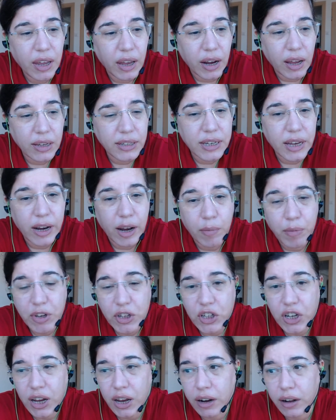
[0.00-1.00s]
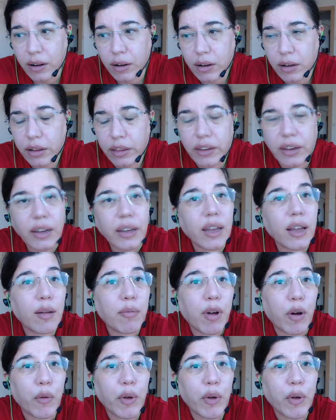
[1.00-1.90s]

and I set up a channel thinking about